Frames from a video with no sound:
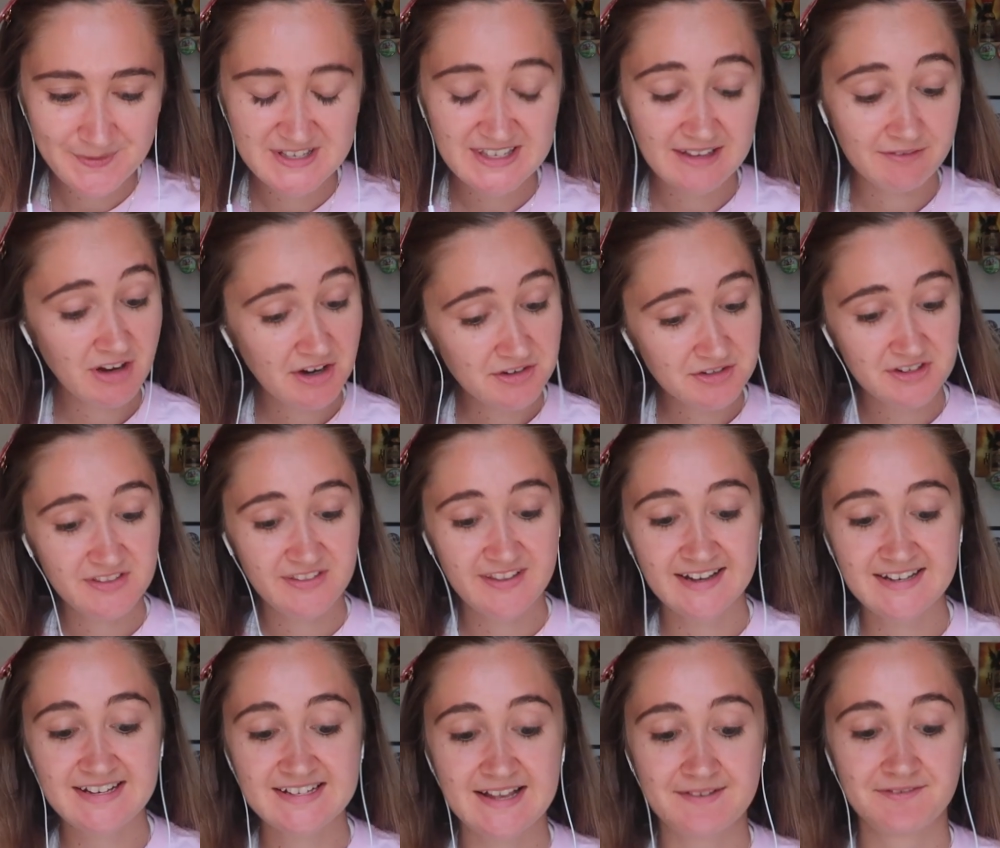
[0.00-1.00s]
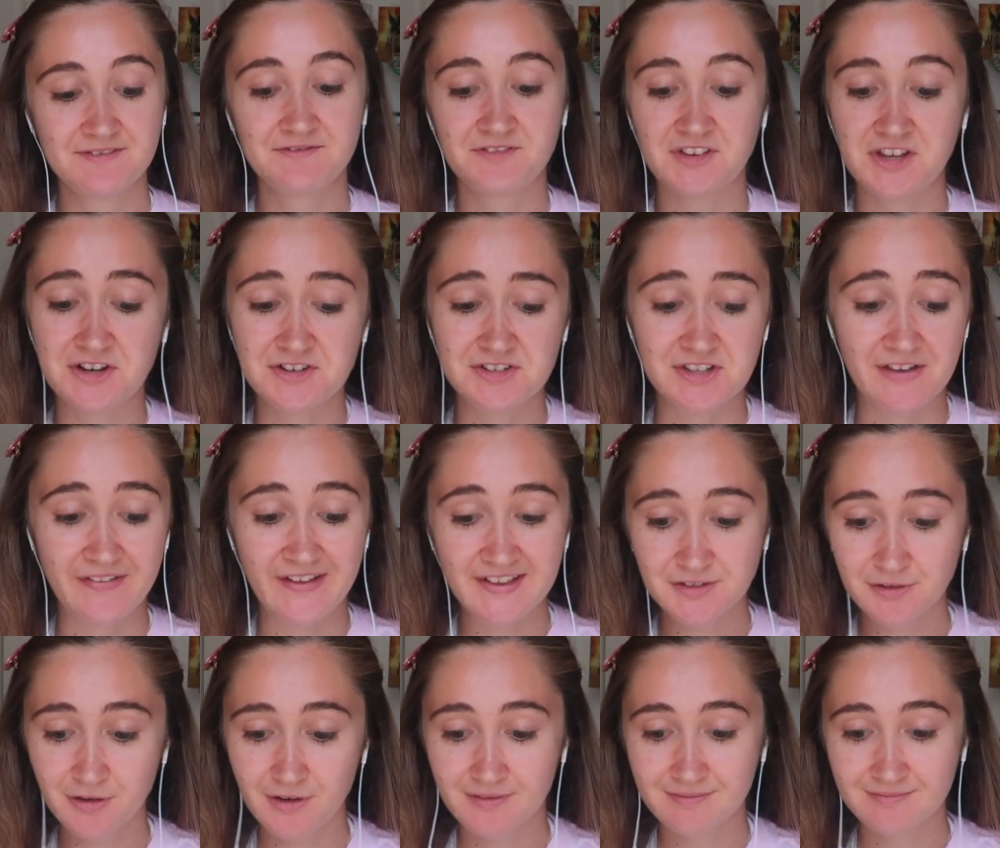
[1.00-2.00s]
737 views though,
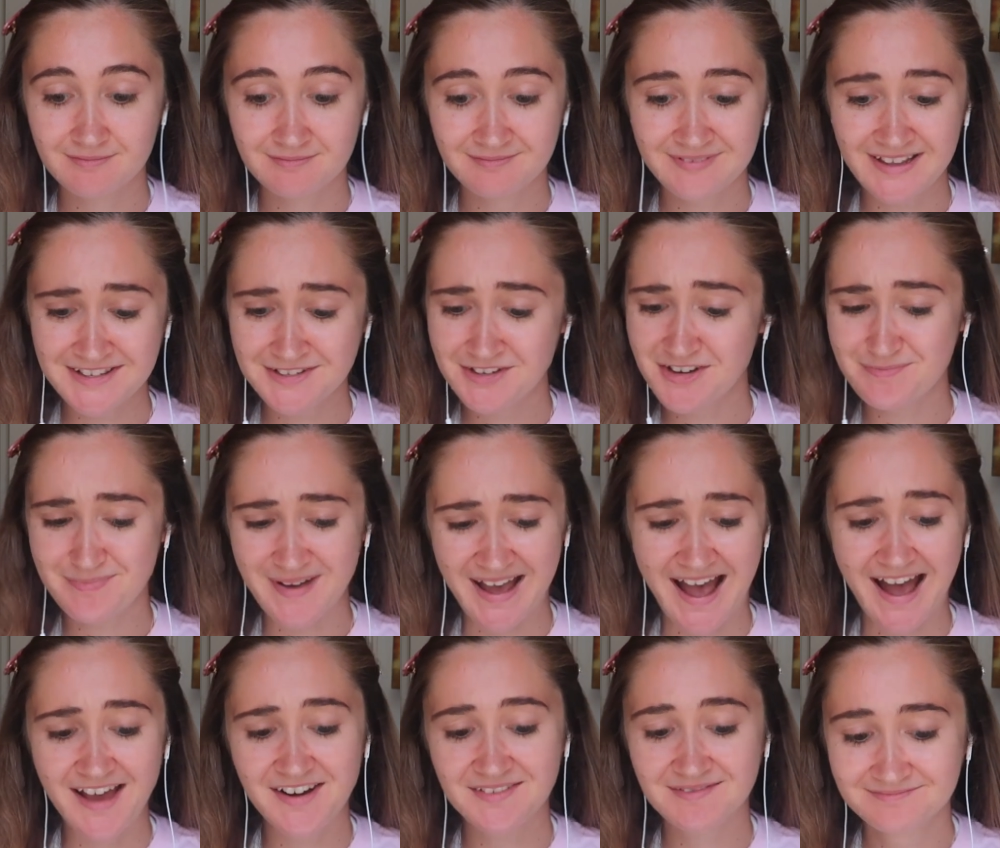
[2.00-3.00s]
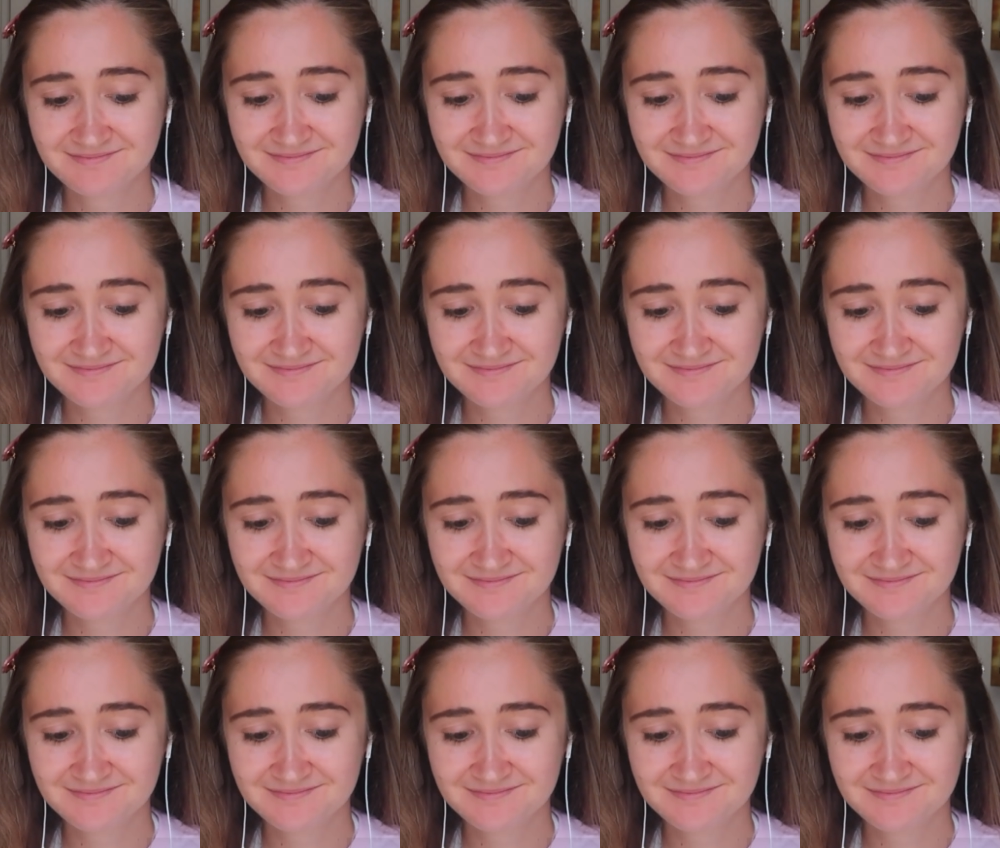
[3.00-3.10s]
that's not bad.